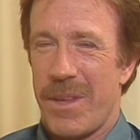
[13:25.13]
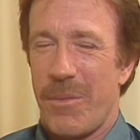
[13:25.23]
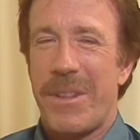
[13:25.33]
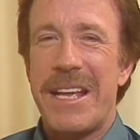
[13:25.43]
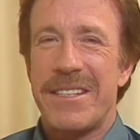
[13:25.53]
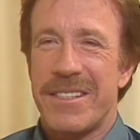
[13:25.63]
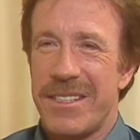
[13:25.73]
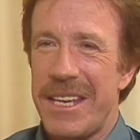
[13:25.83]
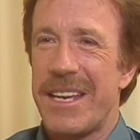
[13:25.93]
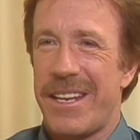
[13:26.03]
When they
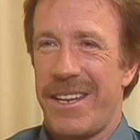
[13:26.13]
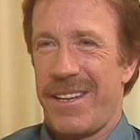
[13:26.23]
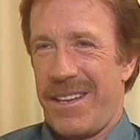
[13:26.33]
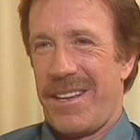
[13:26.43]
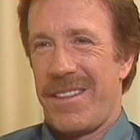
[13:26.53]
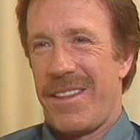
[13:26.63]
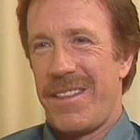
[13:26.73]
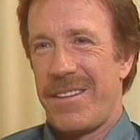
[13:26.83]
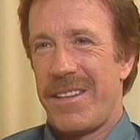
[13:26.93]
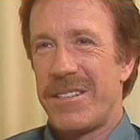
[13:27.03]
see it, then
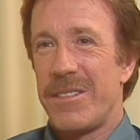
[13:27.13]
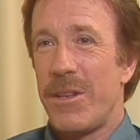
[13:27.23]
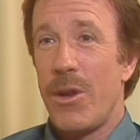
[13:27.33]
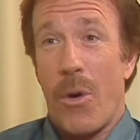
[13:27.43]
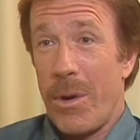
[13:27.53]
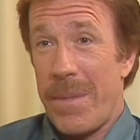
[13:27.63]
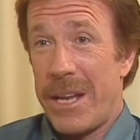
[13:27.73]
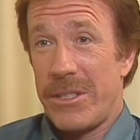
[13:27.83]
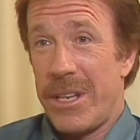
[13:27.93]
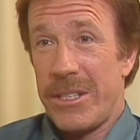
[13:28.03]
there's no
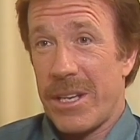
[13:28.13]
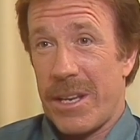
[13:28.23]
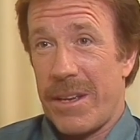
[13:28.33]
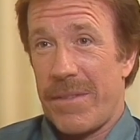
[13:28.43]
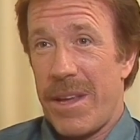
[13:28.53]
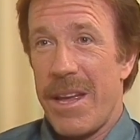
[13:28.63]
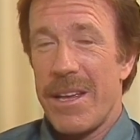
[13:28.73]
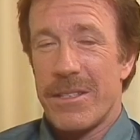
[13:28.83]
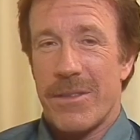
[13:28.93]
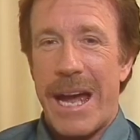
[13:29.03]
imagination left.
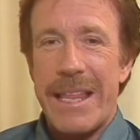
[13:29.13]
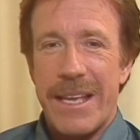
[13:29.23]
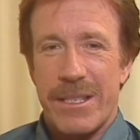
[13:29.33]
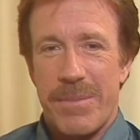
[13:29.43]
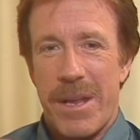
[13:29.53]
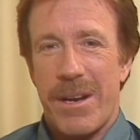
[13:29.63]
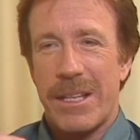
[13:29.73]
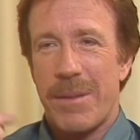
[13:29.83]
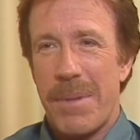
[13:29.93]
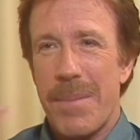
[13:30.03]
So I think it's better to let
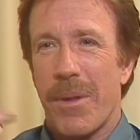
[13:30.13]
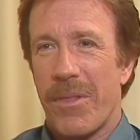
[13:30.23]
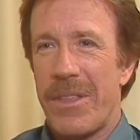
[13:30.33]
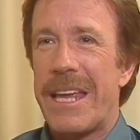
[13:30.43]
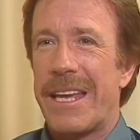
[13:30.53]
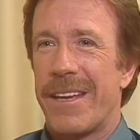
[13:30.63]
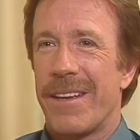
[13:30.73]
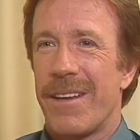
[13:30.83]
the people think